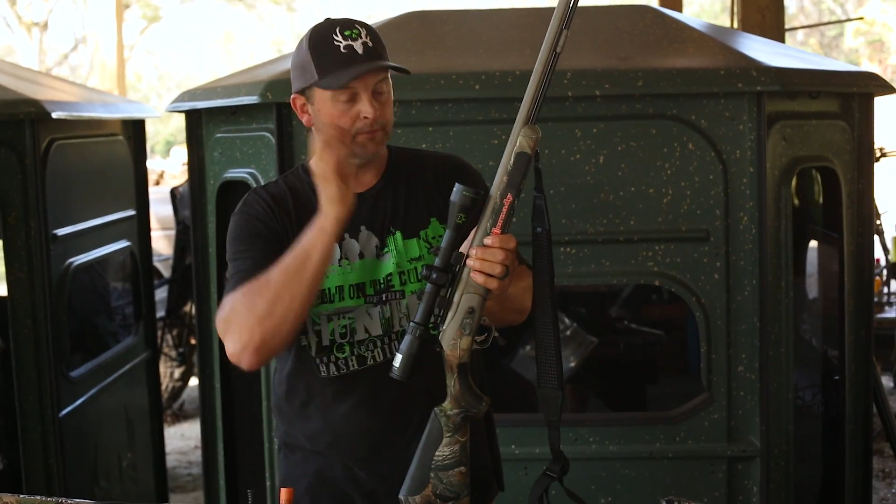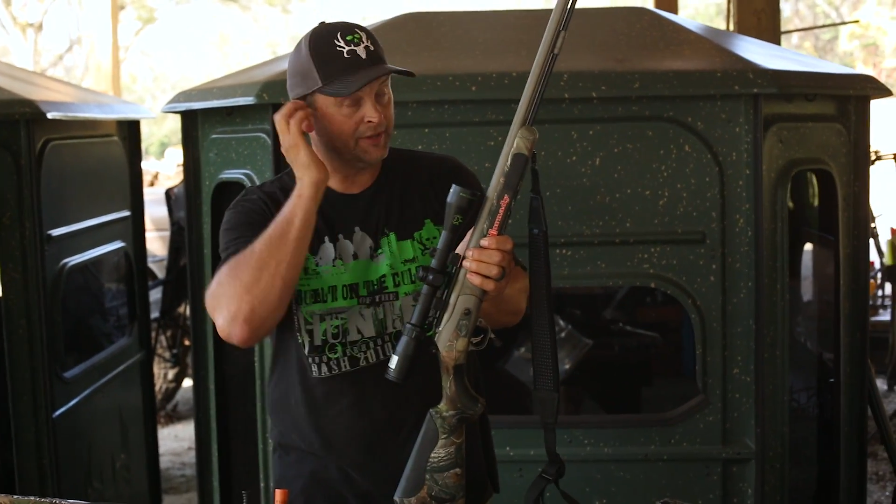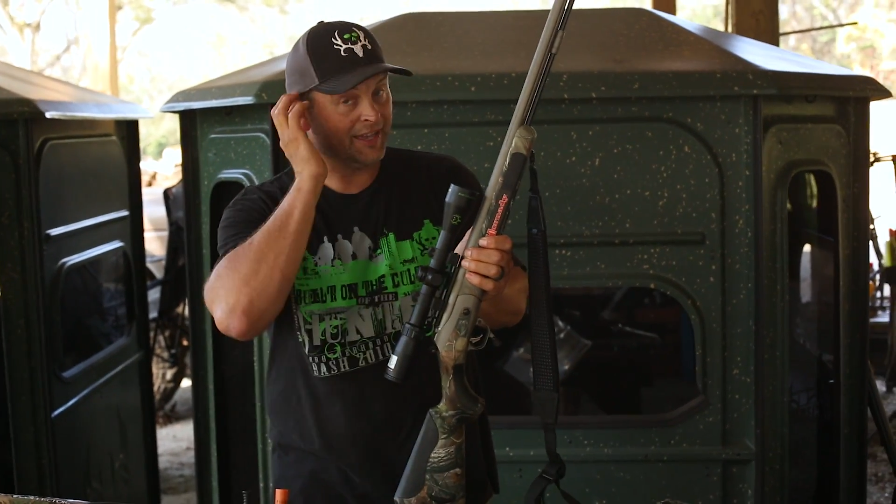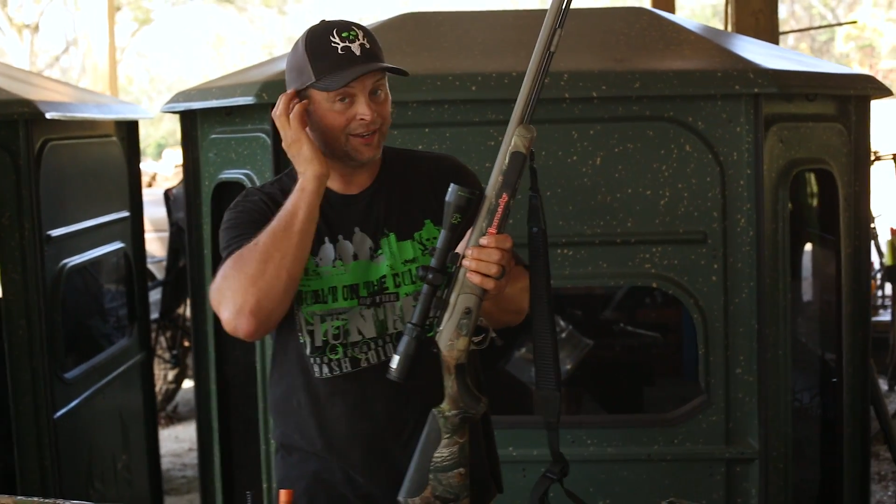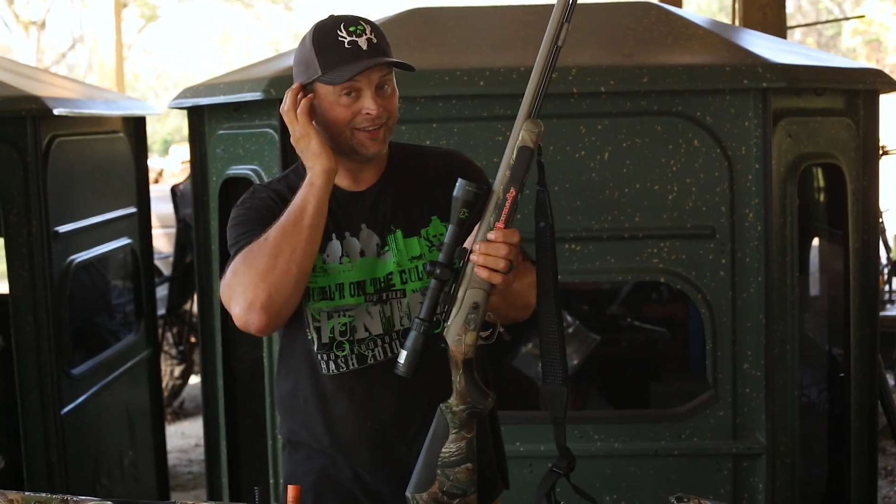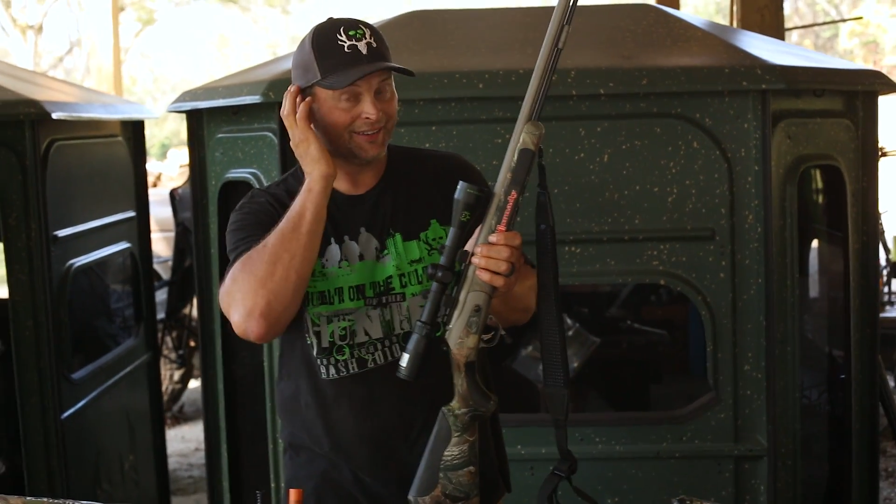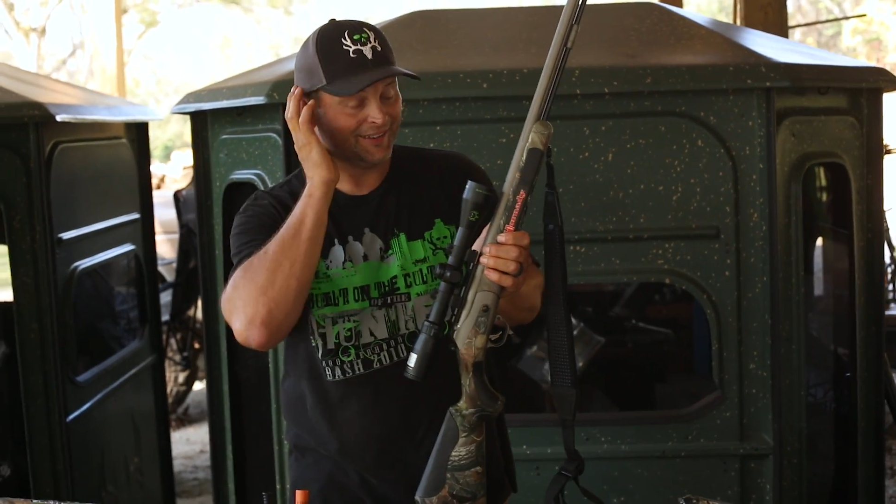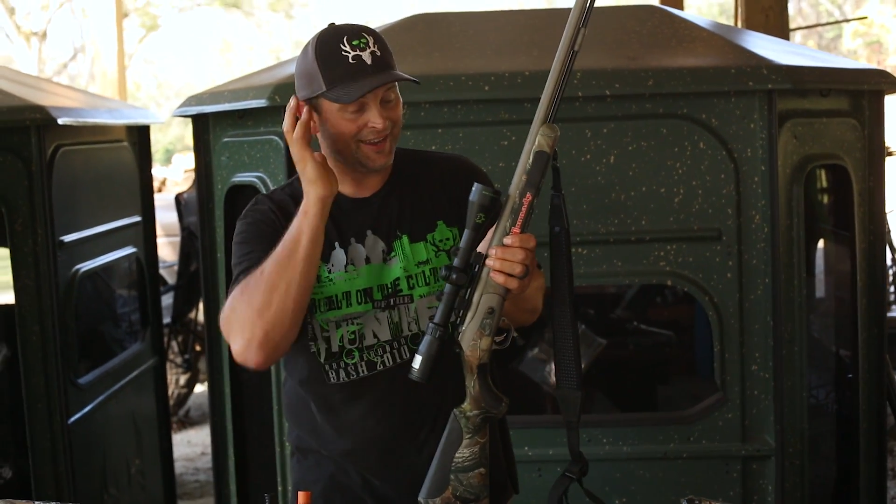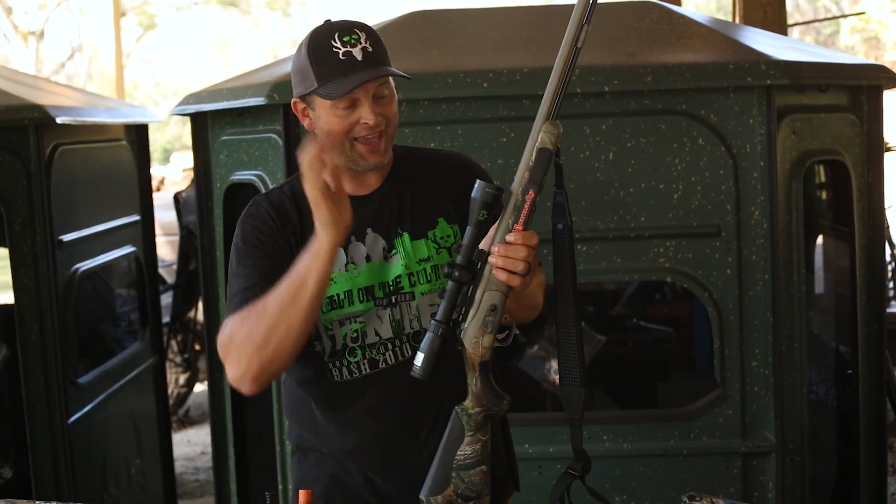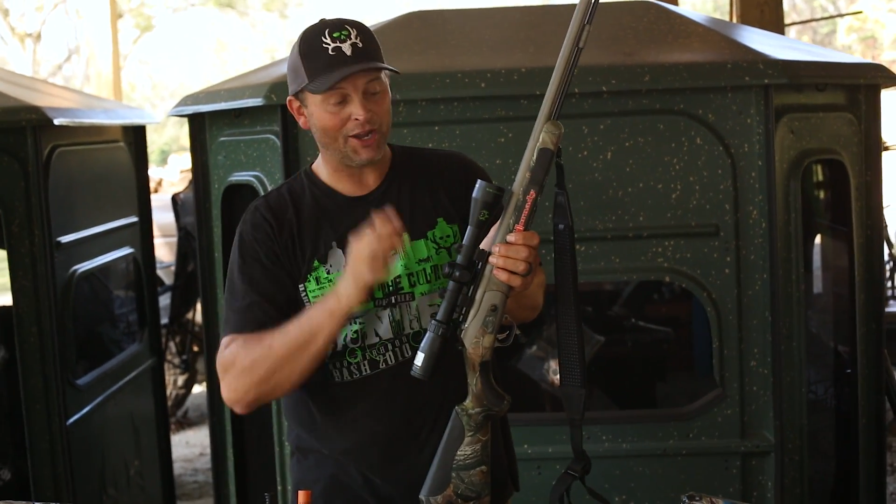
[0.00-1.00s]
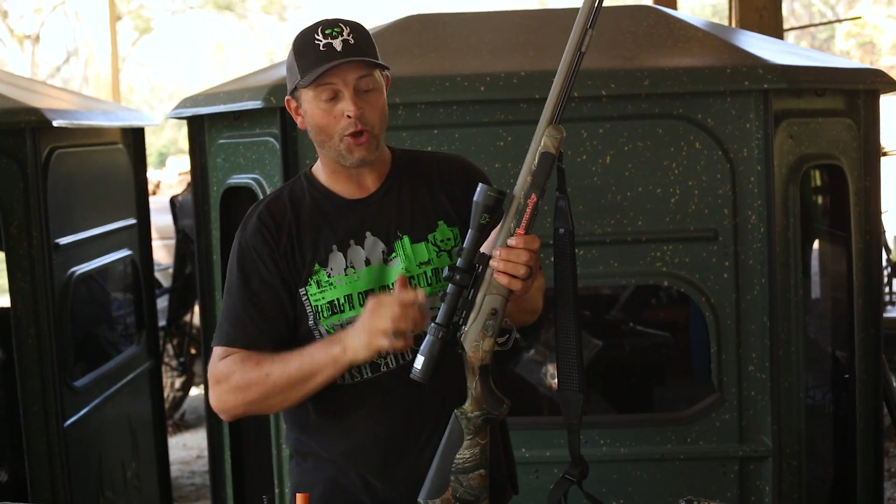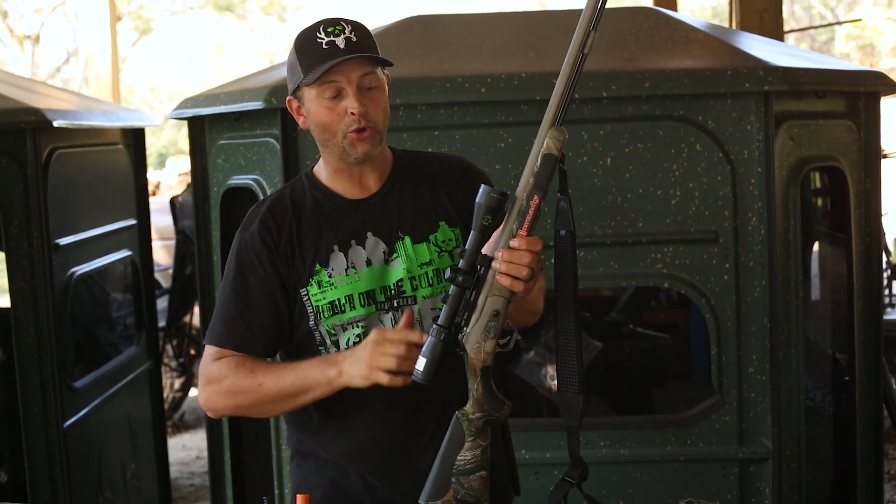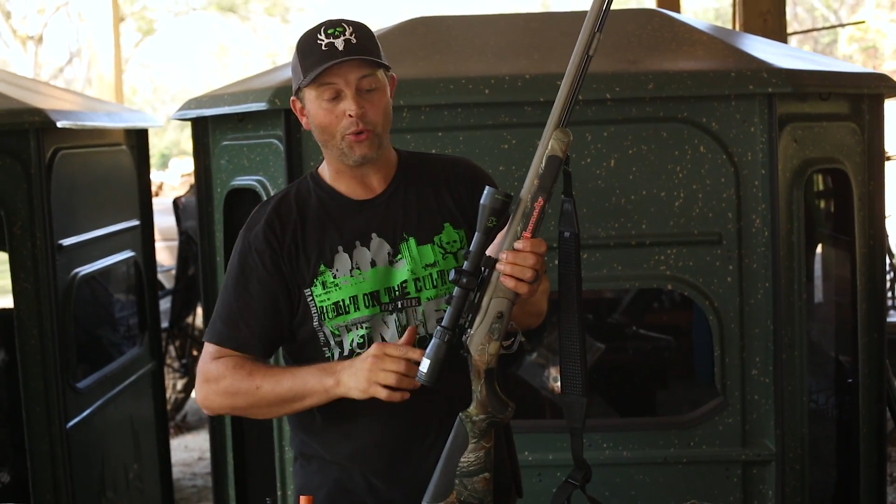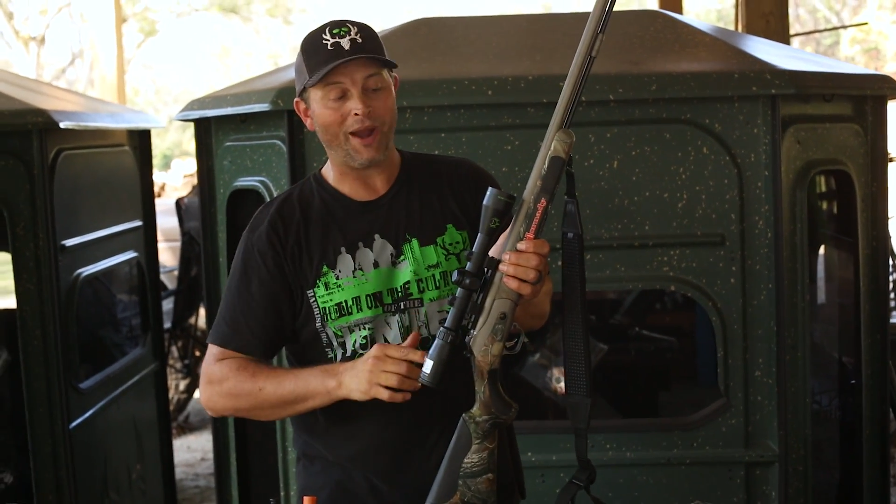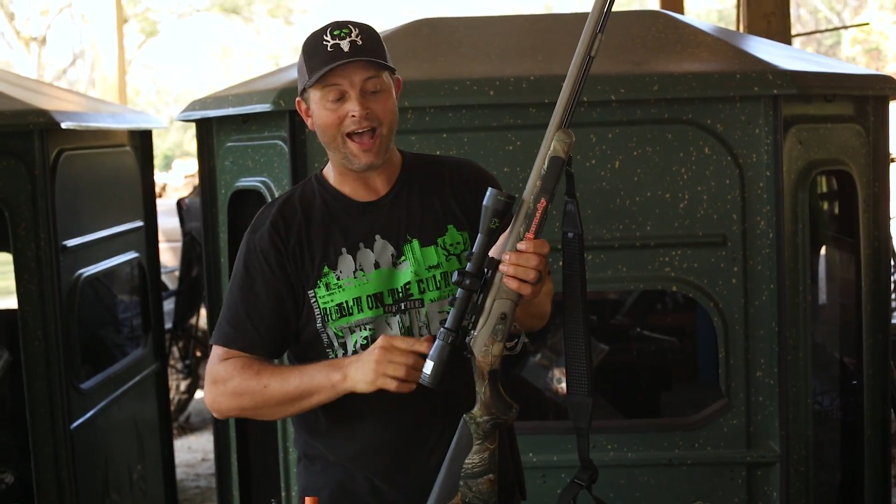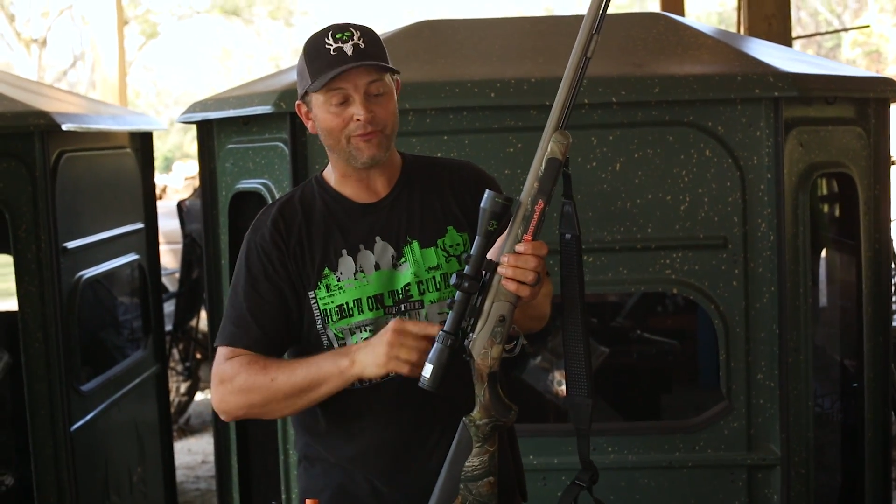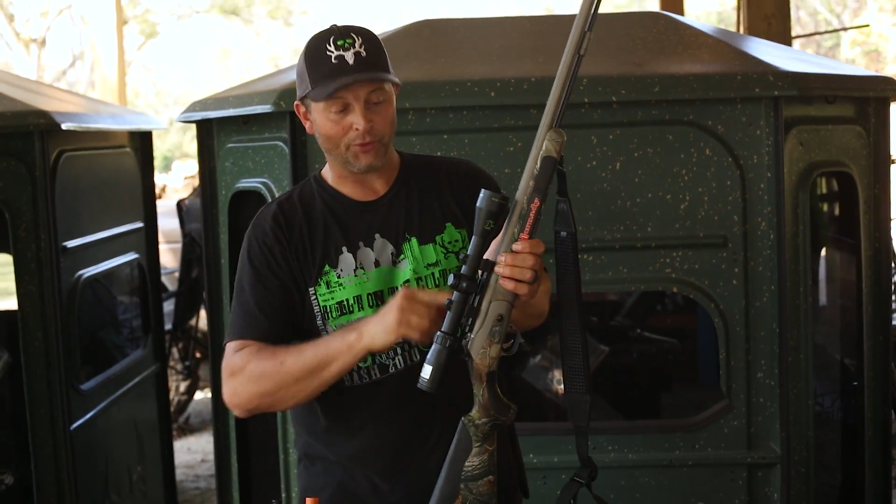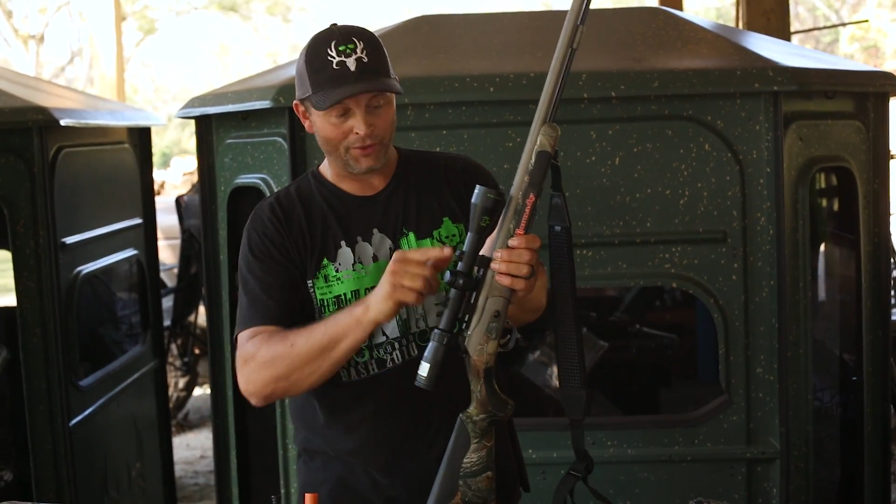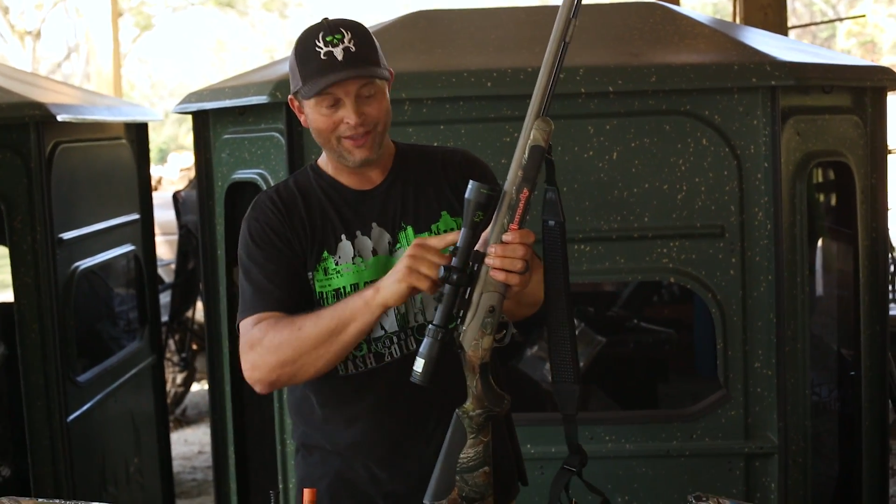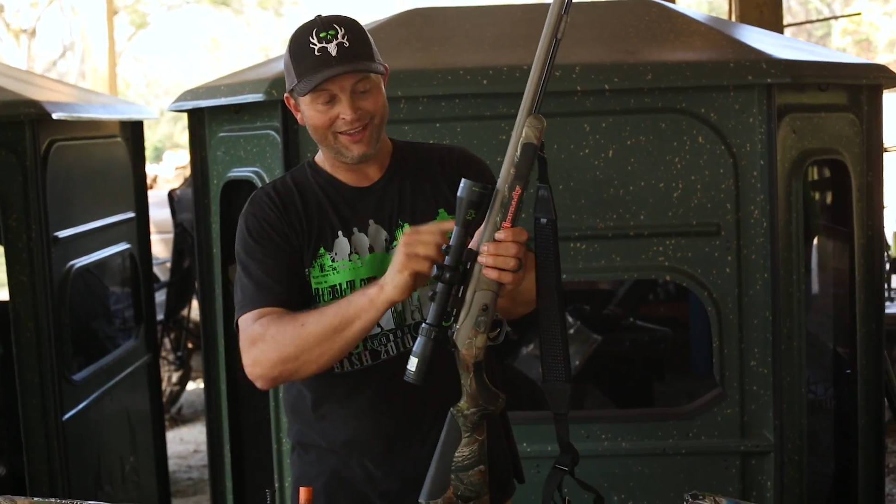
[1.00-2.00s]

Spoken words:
dead on arrival,